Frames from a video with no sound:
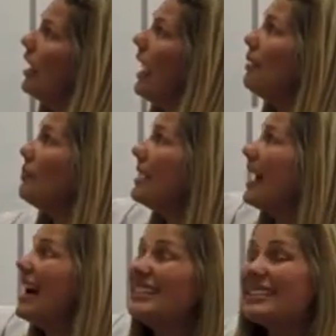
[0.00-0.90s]
And
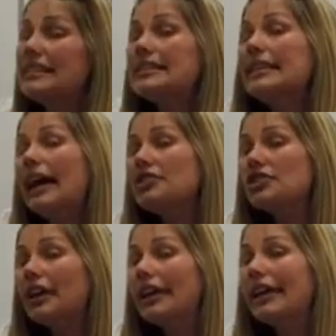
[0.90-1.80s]
because it's
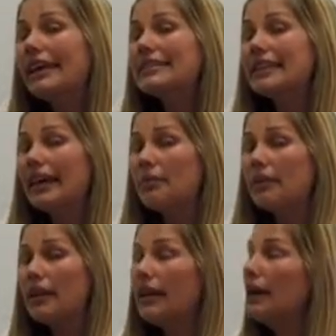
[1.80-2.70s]
touching, it's going to
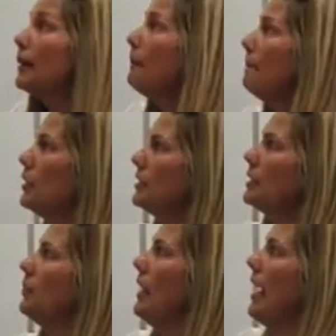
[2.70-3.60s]
be
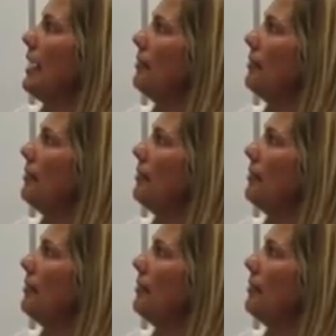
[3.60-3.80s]
multiplying.